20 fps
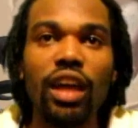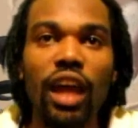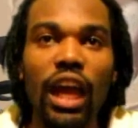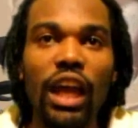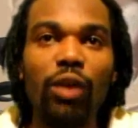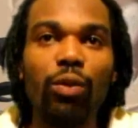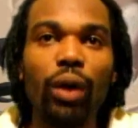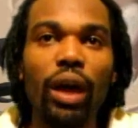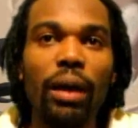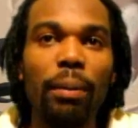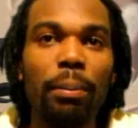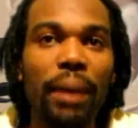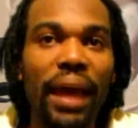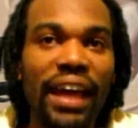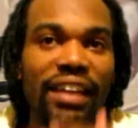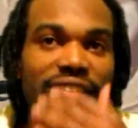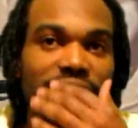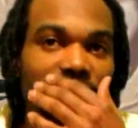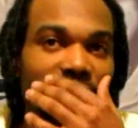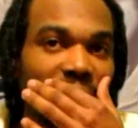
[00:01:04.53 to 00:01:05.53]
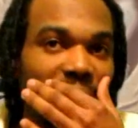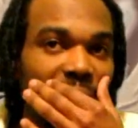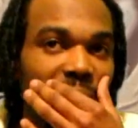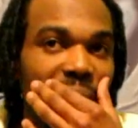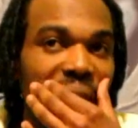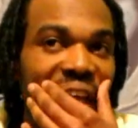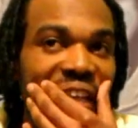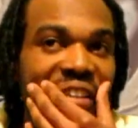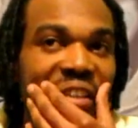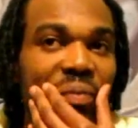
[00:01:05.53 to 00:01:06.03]
Anyway, Masterlock
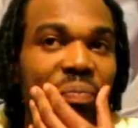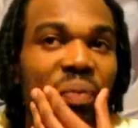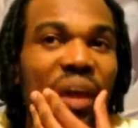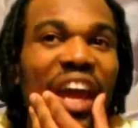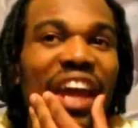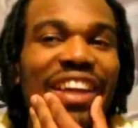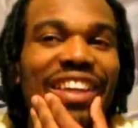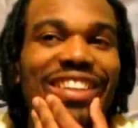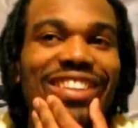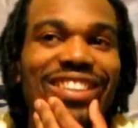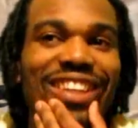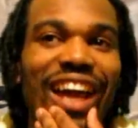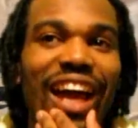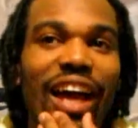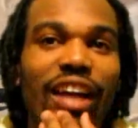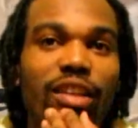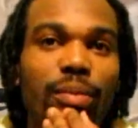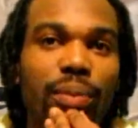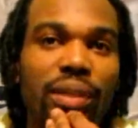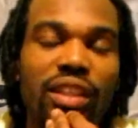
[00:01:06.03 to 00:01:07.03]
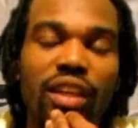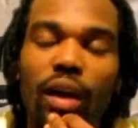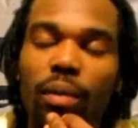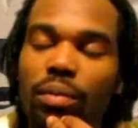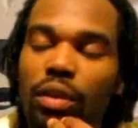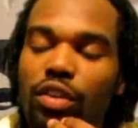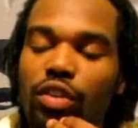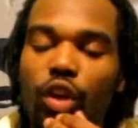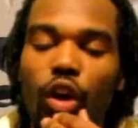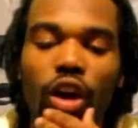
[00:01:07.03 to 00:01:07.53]
makes it back in time to become
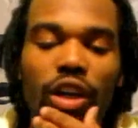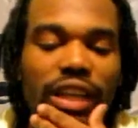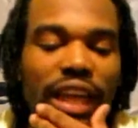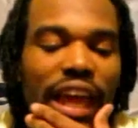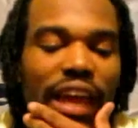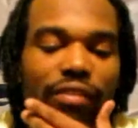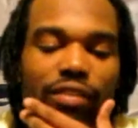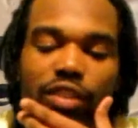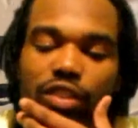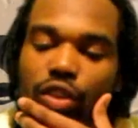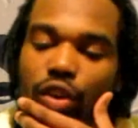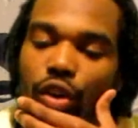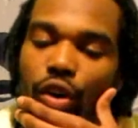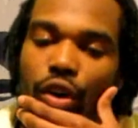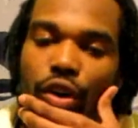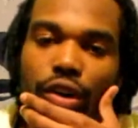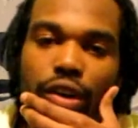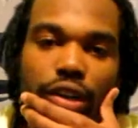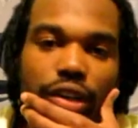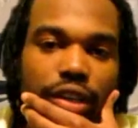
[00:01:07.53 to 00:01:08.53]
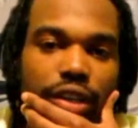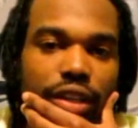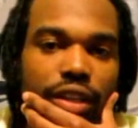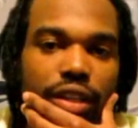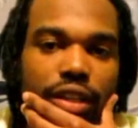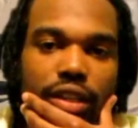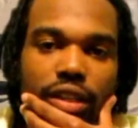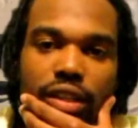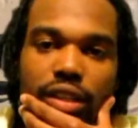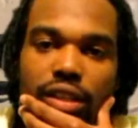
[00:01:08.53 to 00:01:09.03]
the Dark Avatar.
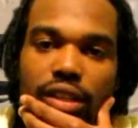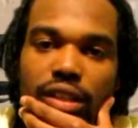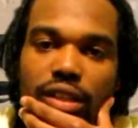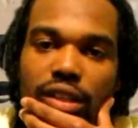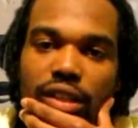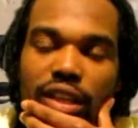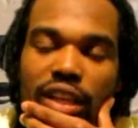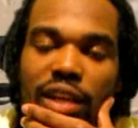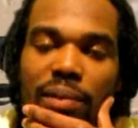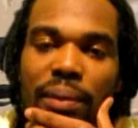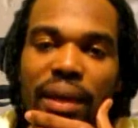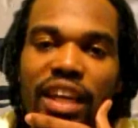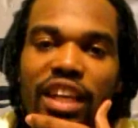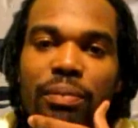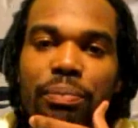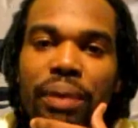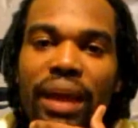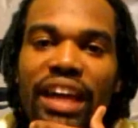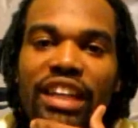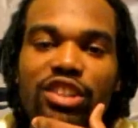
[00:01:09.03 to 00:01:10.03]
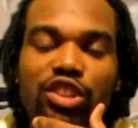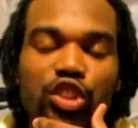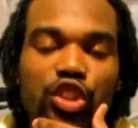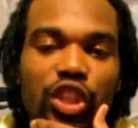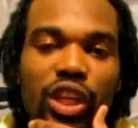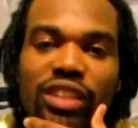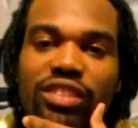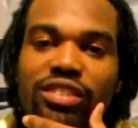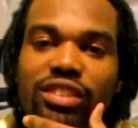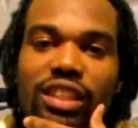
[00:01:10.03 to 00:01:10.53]
He made it back
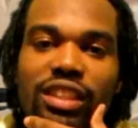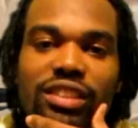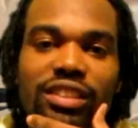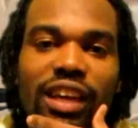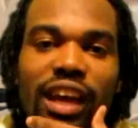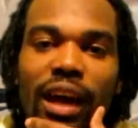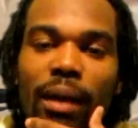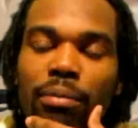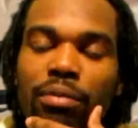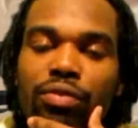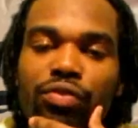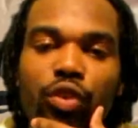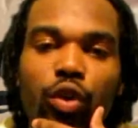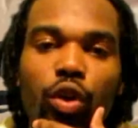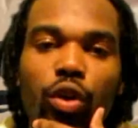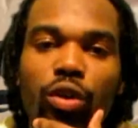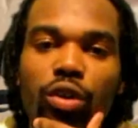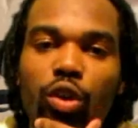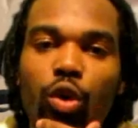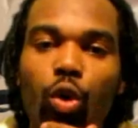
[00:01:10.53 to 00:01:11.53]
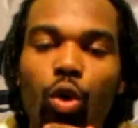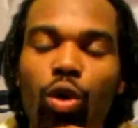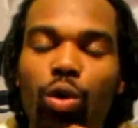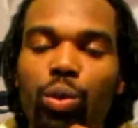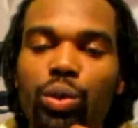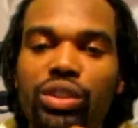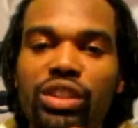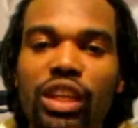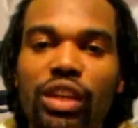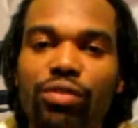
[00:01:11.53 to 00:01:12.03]
just in time before Korra
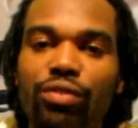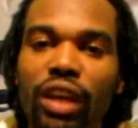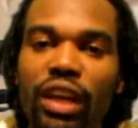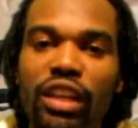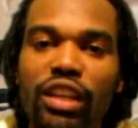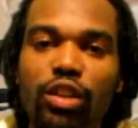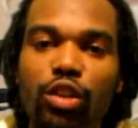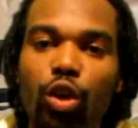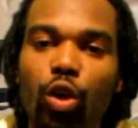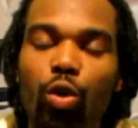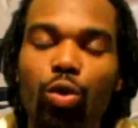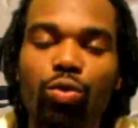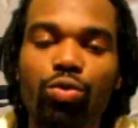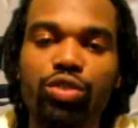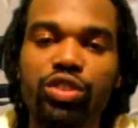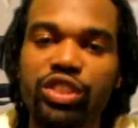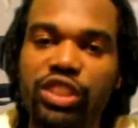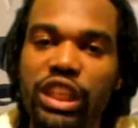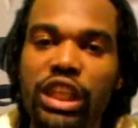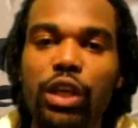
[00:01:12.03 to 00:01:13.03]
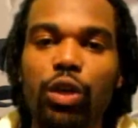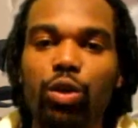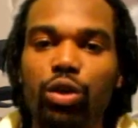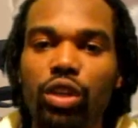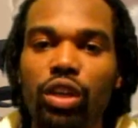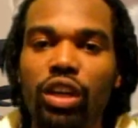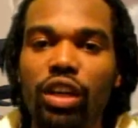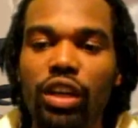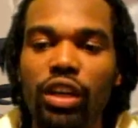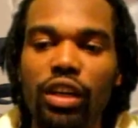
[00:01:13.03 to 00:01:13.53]
was getting ready, you know, sealed
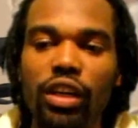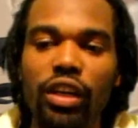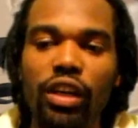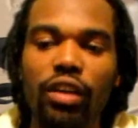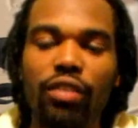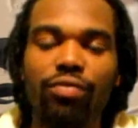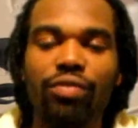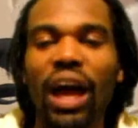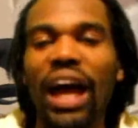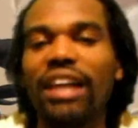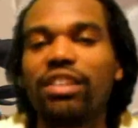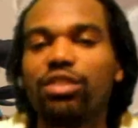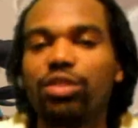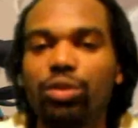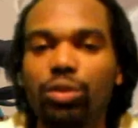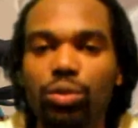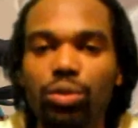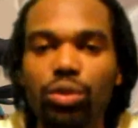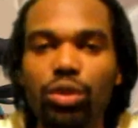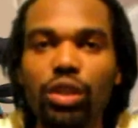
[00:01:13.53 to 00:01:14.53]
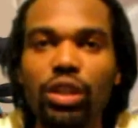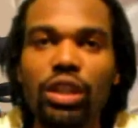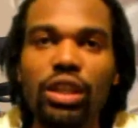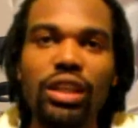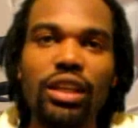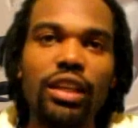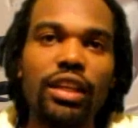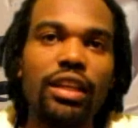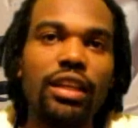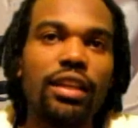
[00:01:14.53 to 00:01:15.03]
Vaatu.
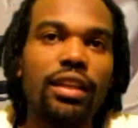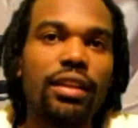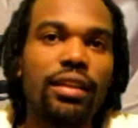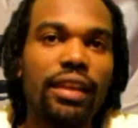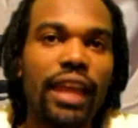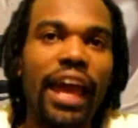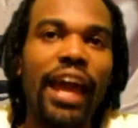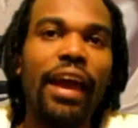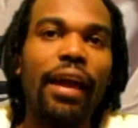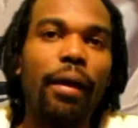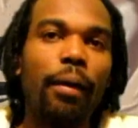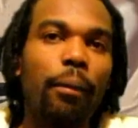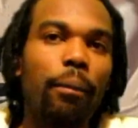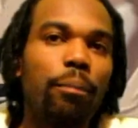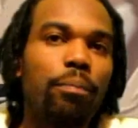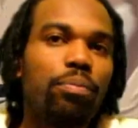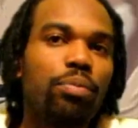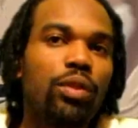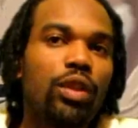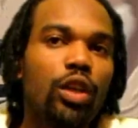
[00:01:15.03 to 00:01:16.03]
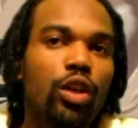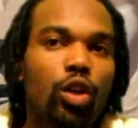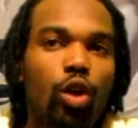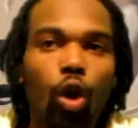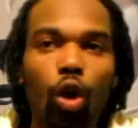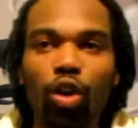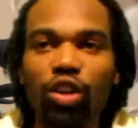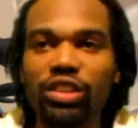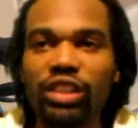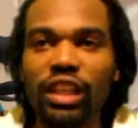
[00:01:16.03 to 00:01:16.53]
Now,
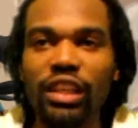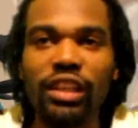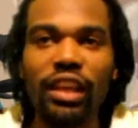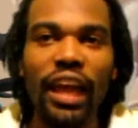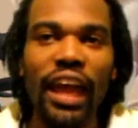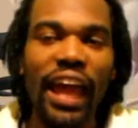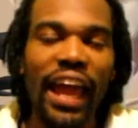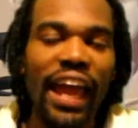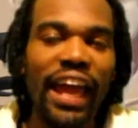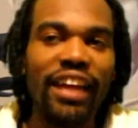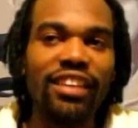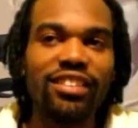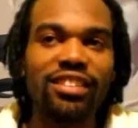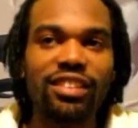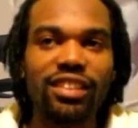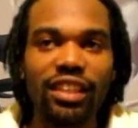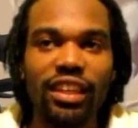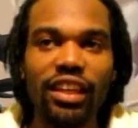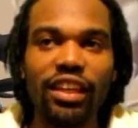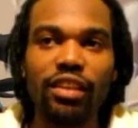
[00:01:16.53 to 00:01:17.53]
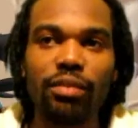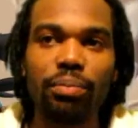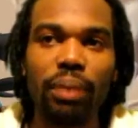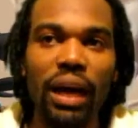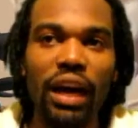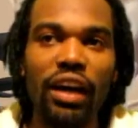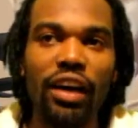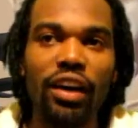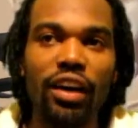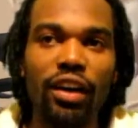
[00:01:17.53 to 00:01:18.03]
Korra's getting her ass kicked
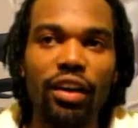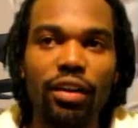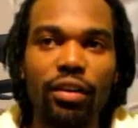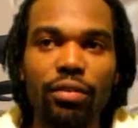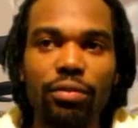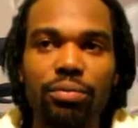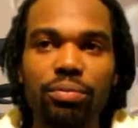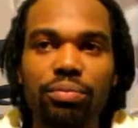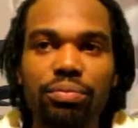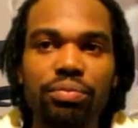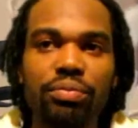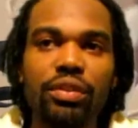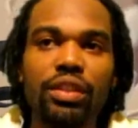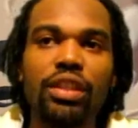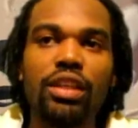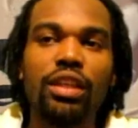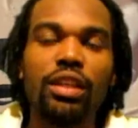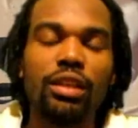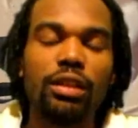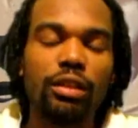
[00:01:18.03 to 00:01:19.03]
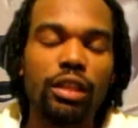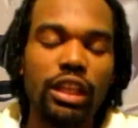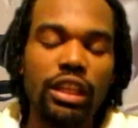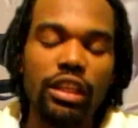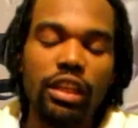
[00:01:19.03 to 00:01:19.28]
by... but